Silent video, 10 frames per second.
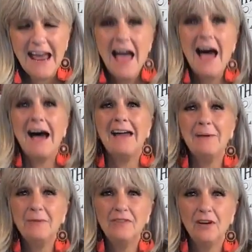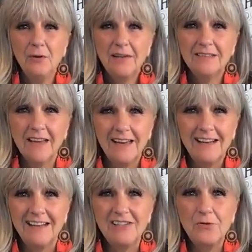I am so excited.
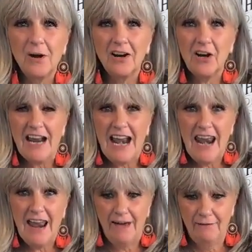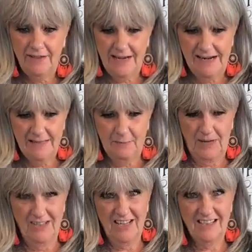You are going to love tonight's project.